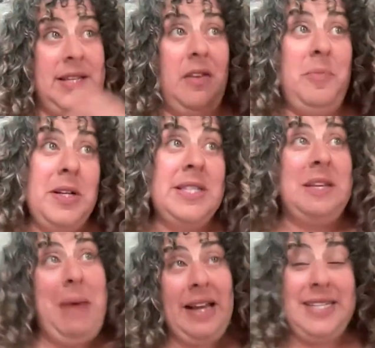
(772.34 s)
of books
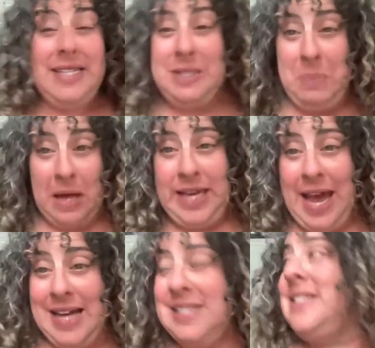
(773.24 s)
and magazines and
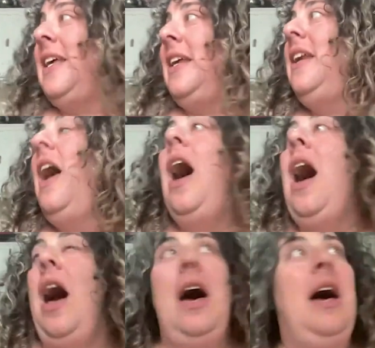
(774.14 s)
podcasts and,
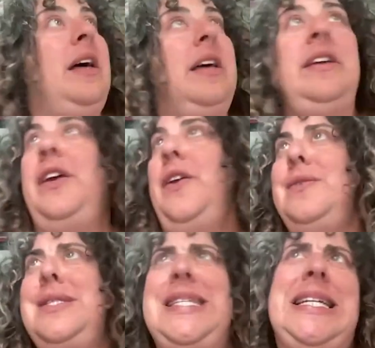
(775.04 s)

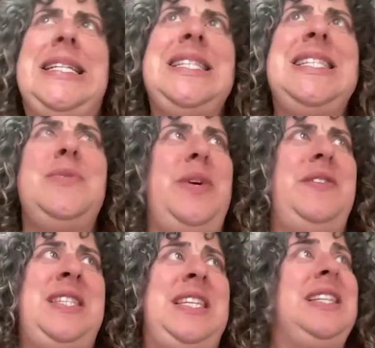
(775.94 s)
zines. We
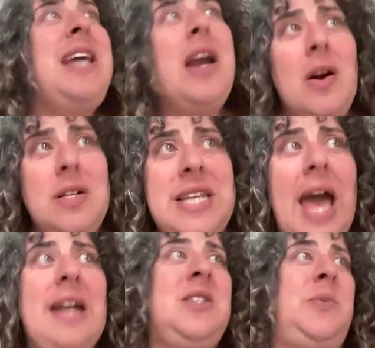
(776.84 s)
see tarot
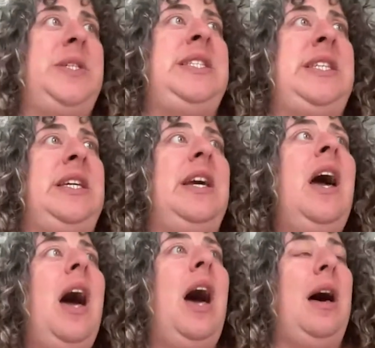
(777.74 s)
decks. We see
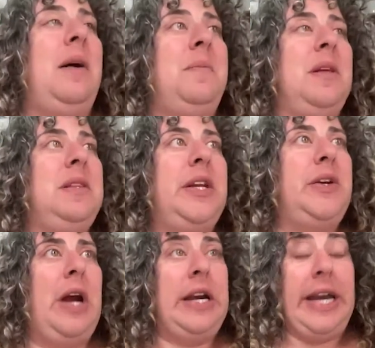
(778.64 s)

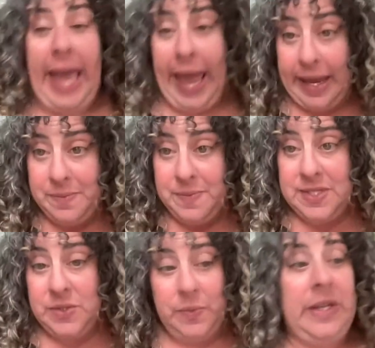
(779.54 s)
literary
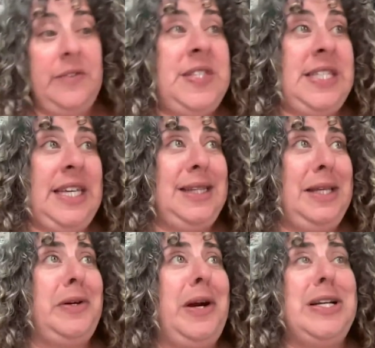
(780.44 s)
games. We see
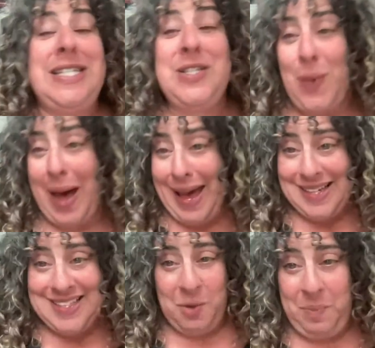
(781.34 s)
literary
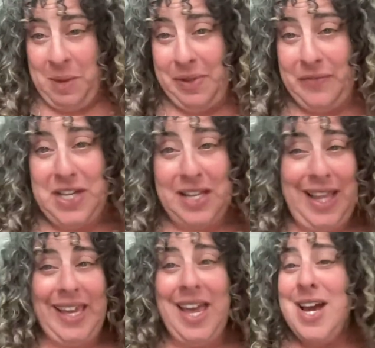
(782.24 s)
swag. So people have done
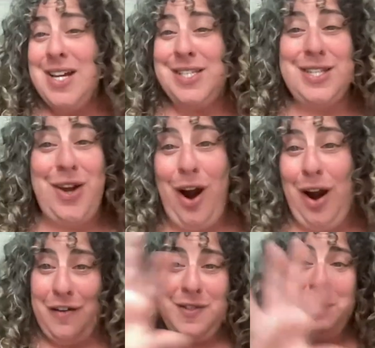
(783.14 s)
like
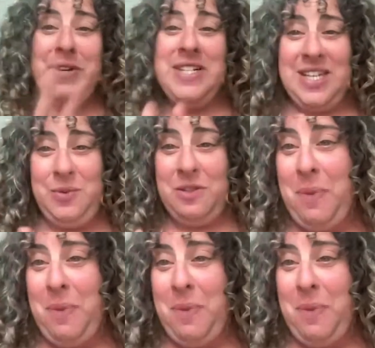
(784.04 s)
scarves printed with